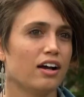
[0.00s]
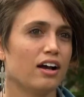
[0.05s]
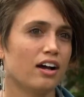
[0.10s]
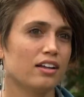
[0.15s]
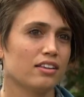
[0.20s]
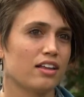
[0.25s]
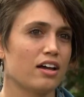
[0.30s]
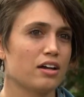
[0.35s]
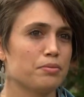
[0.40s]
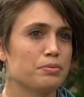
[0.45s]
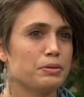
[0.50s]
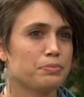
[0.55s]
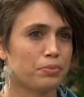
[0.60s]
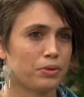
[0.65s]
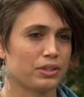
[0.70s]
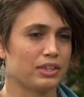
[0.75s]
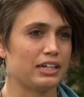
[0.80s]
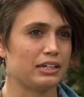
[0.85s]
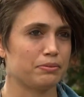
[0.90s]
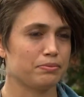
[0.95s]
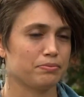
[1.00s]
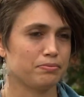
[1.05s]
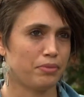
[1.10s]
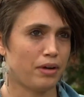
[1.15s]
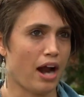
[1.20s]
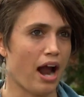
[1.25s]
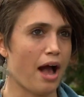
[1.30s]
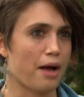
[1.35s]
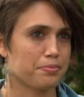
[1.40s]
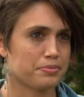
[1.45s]
A lot of people think
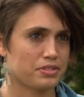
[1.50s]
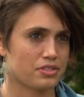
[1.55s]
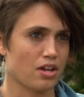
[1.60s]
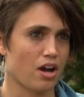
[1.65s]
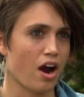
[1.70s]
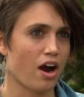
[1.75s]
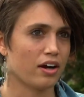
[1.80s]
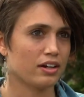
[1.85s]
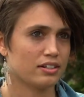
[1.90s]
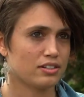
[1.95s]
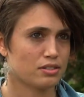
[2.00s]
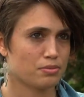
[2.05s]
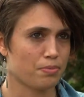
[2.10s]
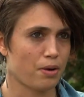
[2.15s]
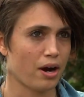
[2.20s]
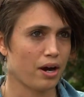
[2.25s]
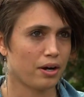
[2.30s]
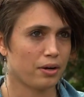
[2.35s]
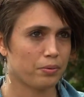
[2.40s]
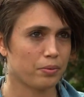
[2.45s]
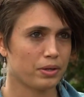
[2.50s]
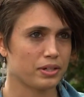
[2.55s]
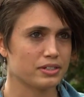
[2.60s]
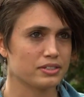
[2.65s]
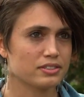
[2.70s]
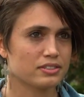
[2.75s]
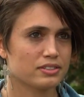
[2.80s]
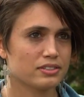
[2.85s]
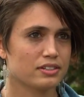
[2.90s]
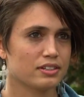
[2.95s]
perhaps the hardest part
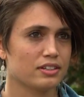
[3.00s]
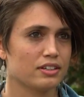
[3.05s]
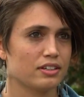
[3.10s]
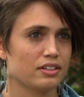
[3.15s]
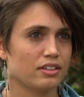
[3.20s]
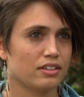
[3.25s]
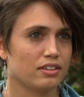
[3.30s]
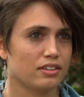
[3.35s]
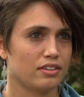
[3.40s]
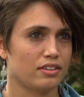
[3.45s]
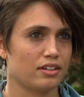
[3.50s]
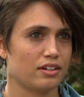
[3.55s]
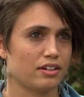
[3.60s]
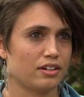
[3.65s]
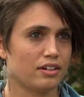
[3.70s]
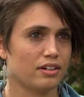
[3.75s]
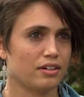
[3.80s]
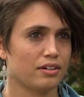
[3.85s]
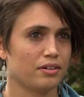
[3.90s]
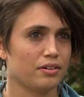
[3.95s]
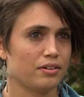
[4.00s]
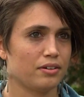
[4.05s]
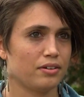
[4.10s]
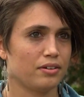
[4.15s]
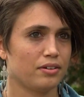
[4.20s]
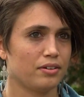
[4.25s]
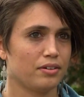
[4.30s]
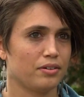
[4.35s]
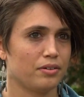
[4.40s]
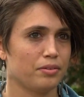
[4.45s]
was the
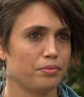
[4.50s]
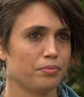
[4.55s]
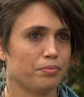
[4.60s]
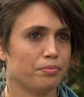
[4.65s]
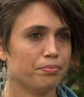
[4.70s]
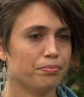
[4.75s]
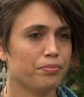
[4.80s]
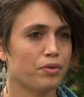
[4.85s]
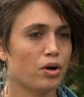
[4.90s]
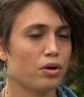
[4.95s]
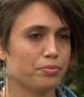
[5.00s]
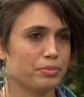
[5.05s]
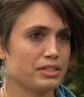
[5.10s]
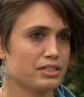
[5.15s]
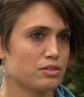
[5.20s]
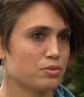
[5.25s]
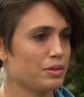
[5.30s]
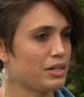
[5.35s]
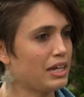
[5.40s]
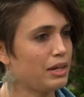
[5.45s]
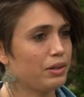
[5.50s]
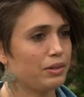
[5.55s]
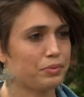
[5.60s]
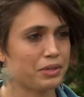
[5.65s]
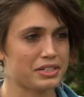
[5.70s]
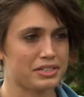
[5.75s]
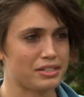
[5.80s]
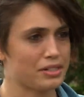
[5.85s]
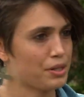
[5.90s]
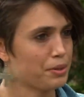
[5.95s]
moments when he
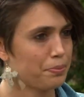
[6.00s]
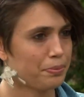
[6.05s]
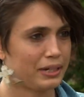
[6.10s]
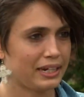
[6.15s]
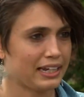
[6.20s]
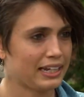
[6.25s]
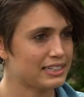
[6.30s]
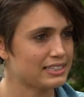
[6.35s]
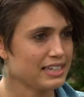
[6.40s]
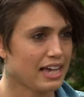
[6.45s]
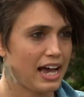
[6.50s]
wasn't opening his